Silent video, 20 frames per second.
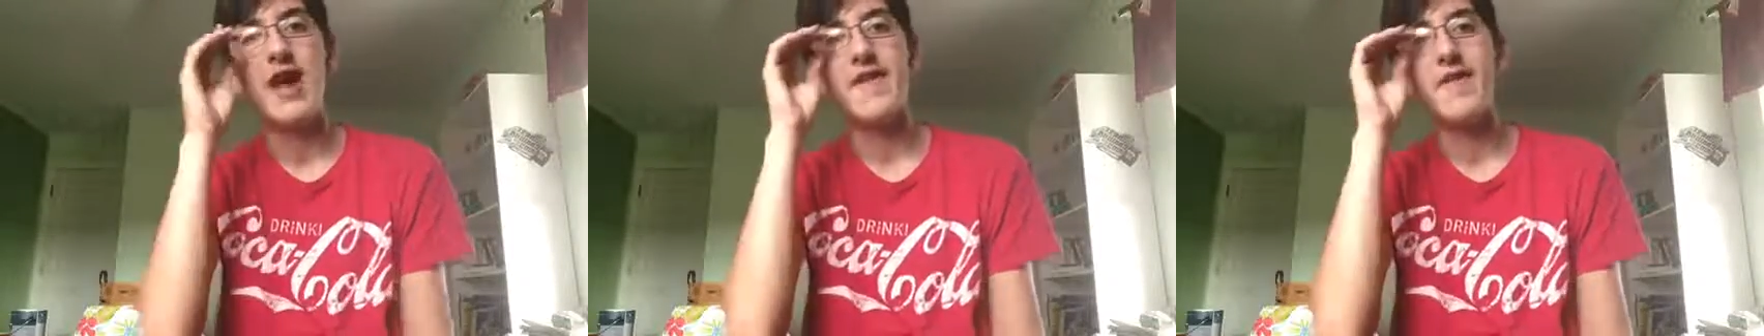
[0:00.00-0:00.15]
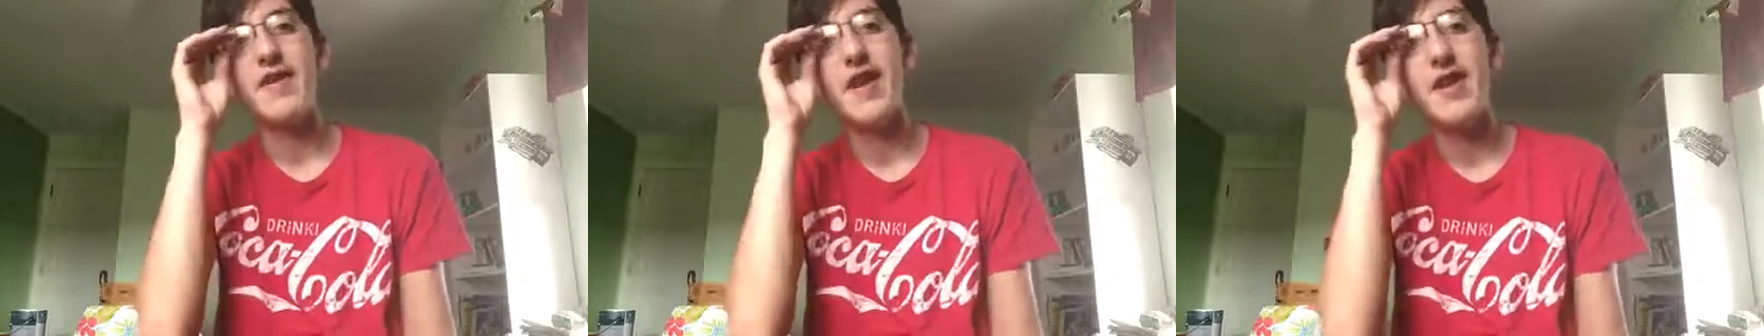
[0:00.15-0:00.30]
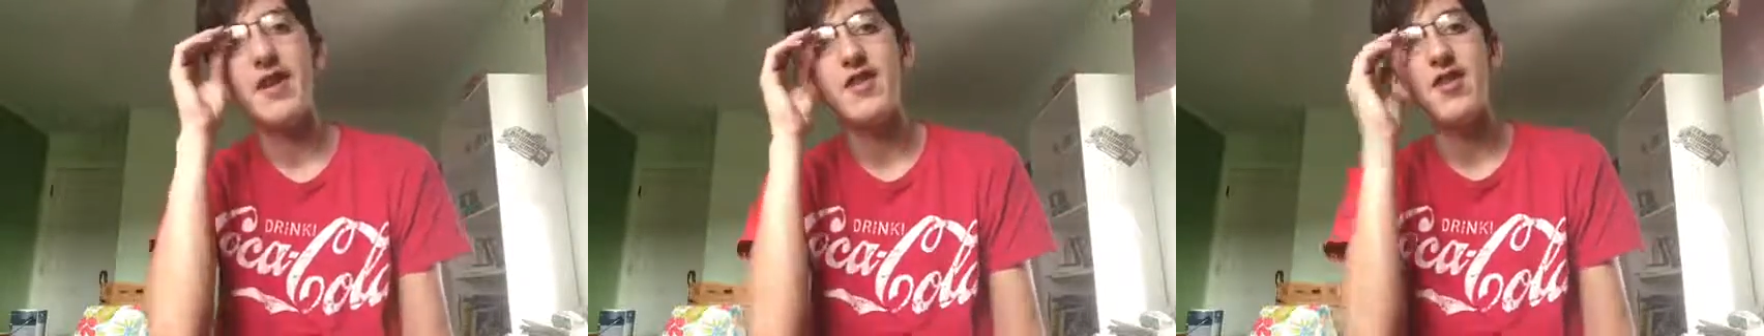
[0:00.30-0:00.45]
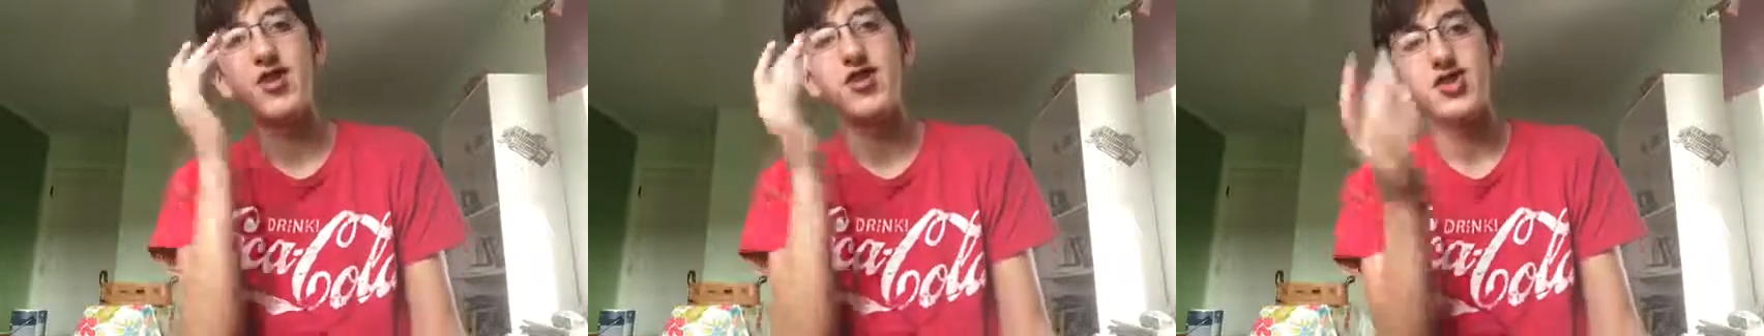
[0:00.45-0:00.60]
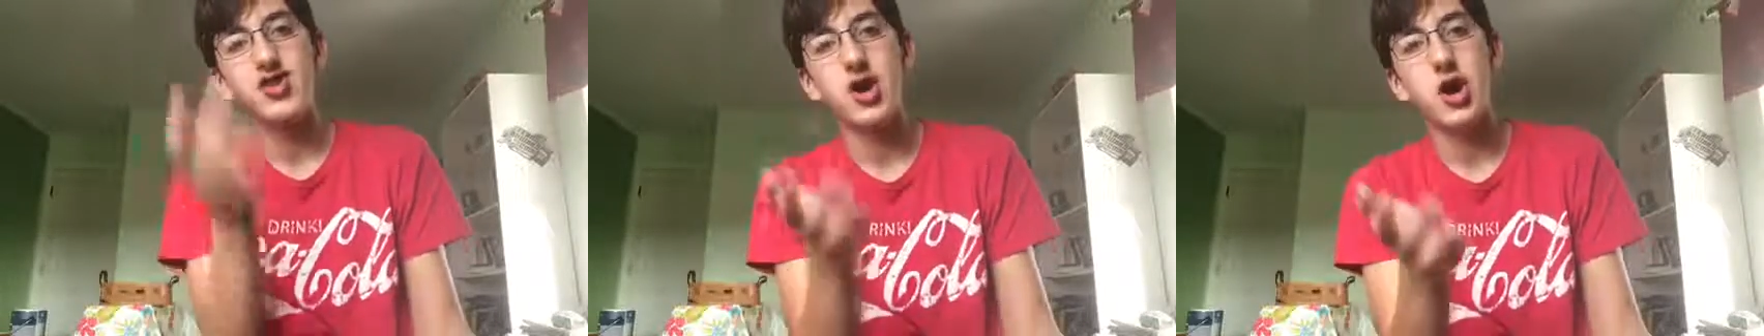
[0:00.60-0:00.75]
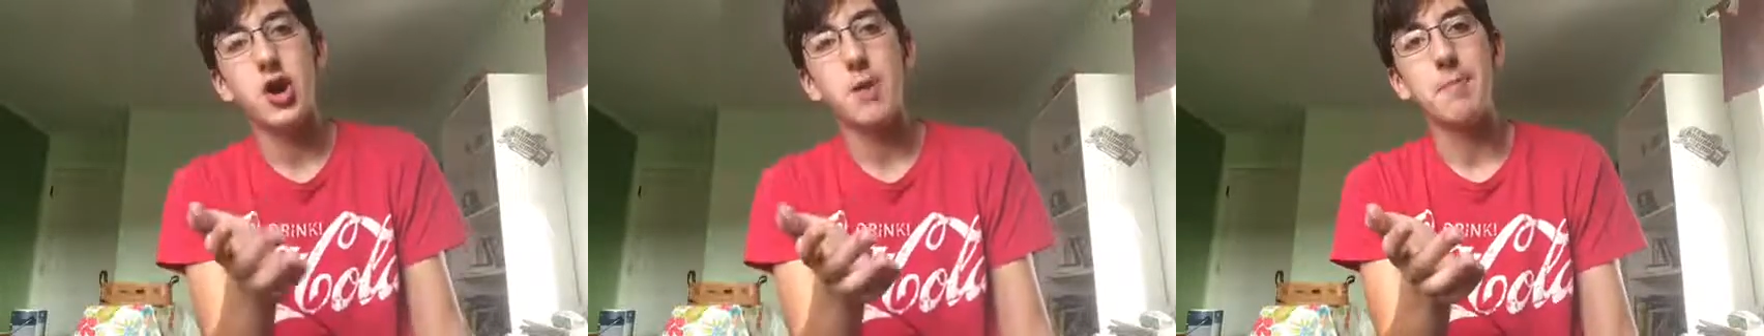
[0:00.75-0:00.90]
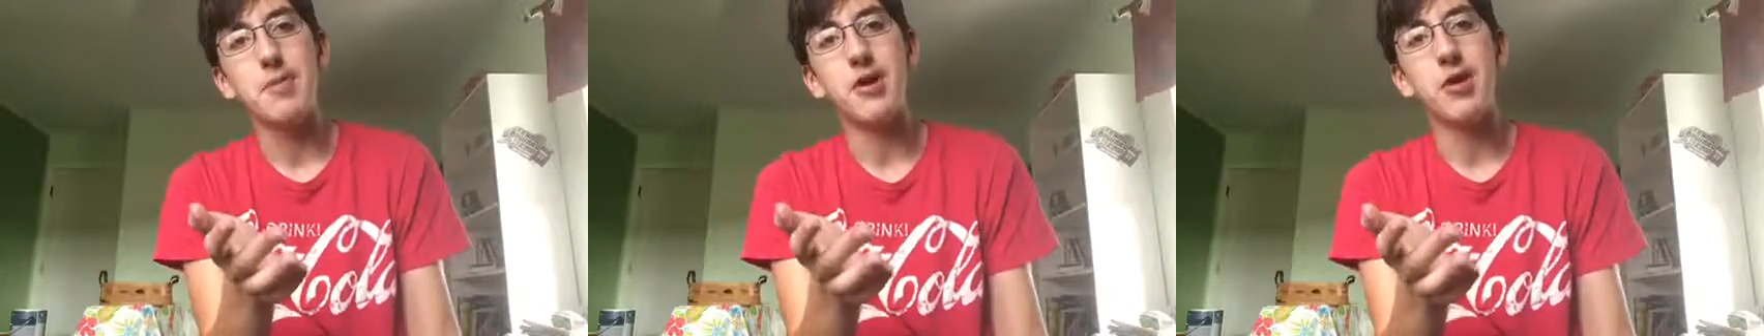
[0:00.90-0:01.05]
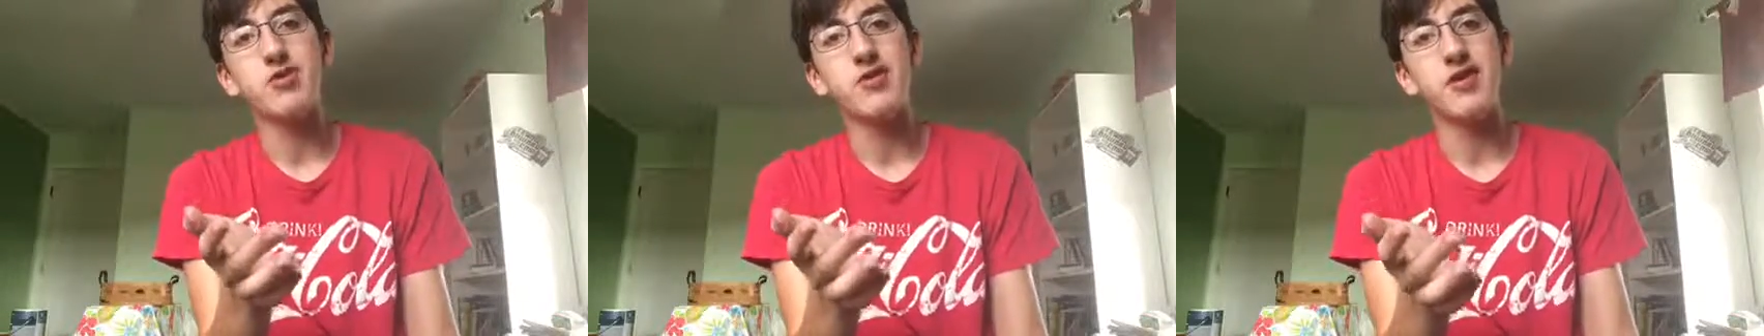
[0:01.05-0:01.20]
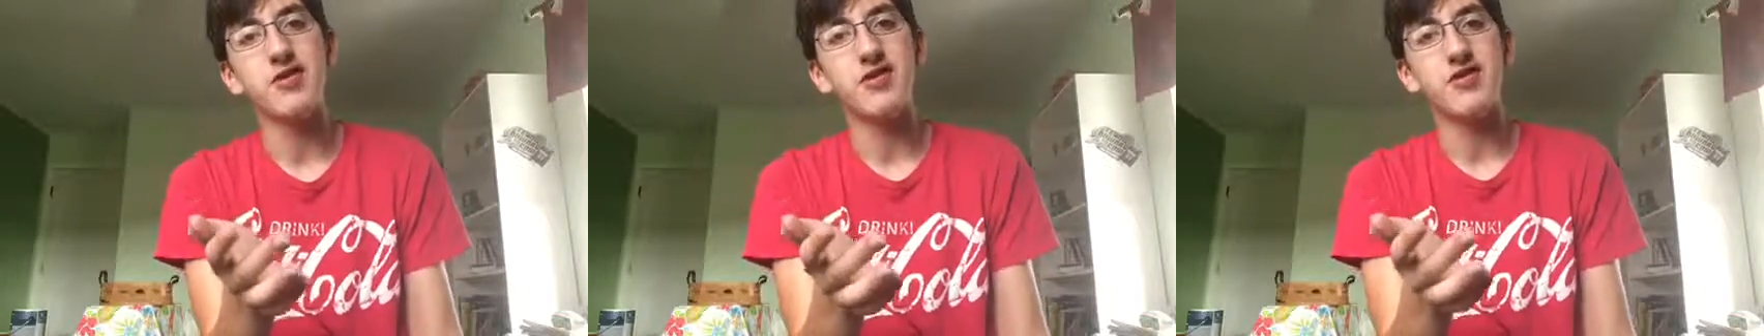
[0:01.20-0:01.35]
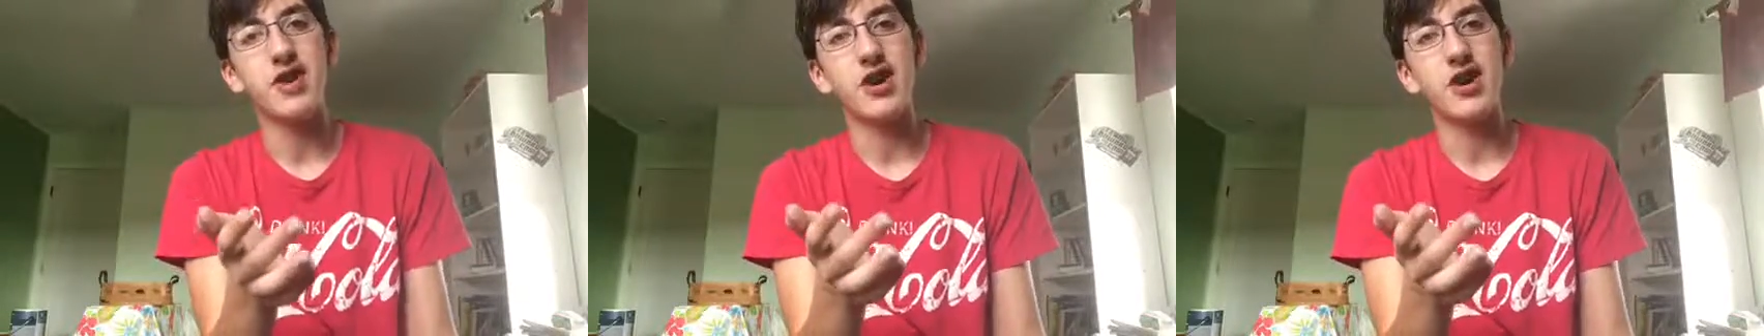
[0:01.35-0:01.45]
at the end of the show, Peter tries